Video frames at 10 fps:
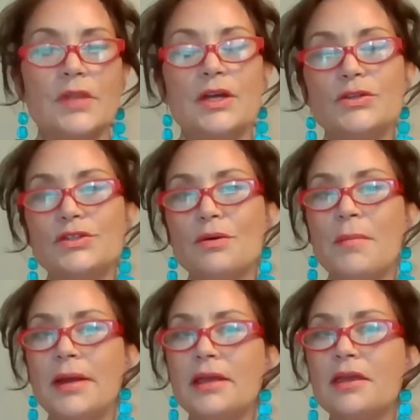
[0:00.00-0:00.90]
So
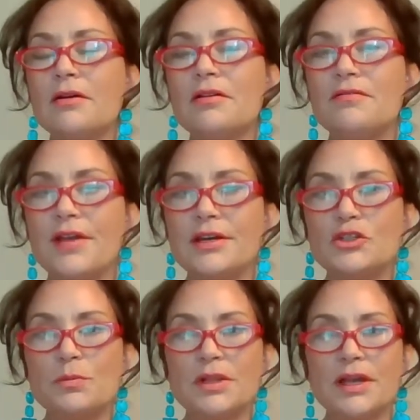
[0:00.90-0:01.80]
Medicare Advantage
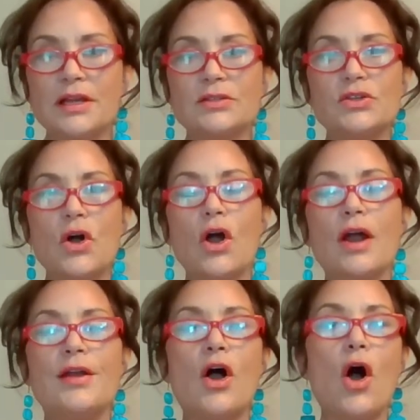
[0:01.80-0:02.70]
plans are
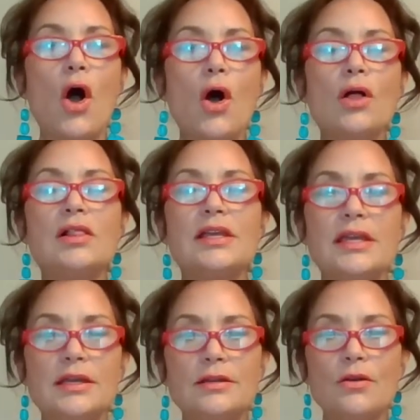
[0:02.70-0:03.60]
an
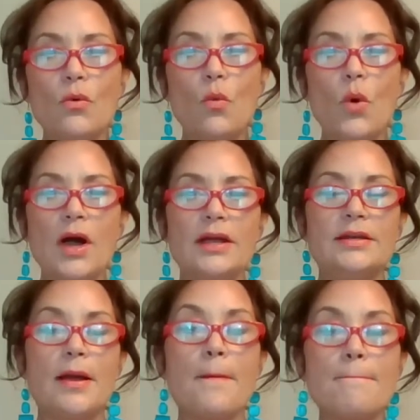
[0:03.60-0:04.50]

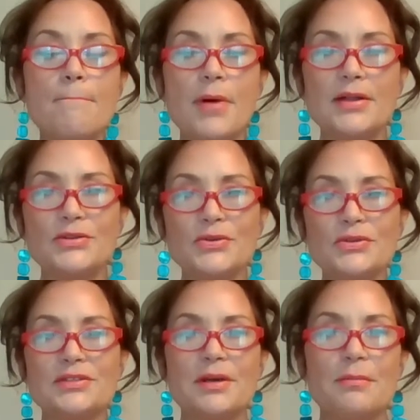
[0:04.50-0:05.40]
all-in-one
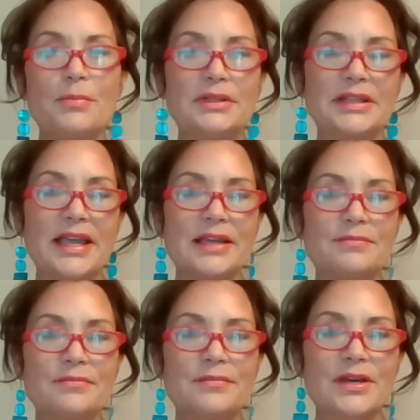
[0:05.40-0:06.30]
bundled plan.
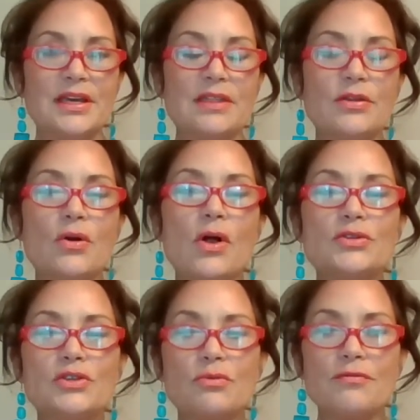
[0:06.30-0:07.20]
They're
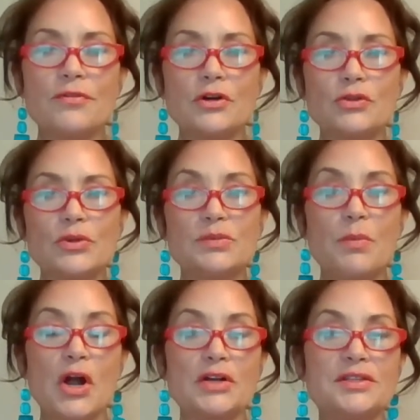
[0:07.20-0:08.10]
also referred to as
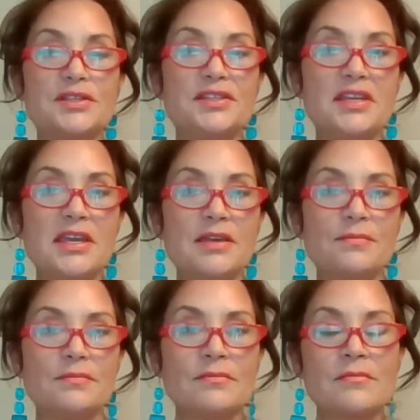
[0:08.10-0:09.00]
Part C.
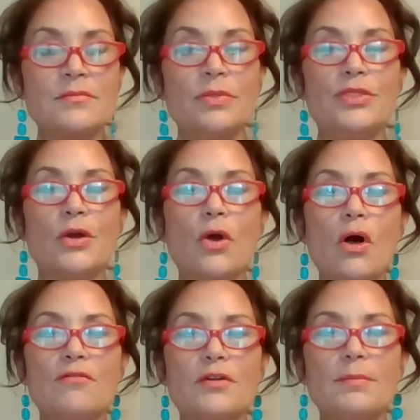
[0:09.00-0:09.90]
They're
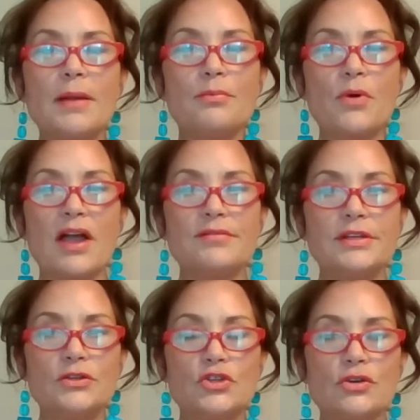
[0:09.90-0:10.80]
offered by private
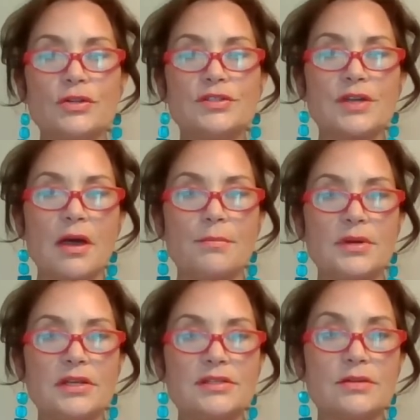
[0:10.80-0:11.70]
insurance
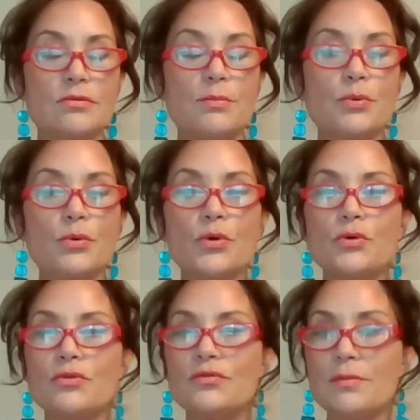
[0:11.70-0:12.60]
companies that are
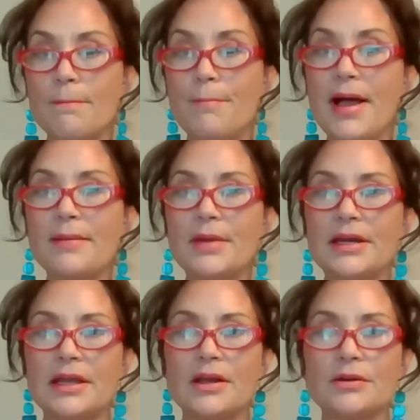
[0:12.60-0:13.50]
approved by
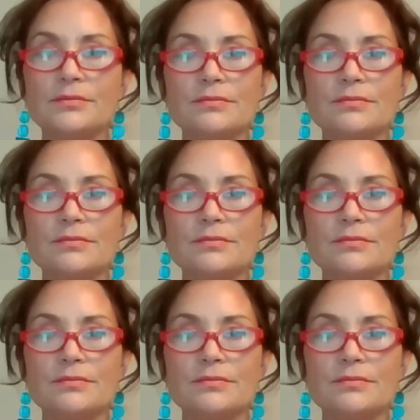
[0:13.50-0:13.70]
Medicare.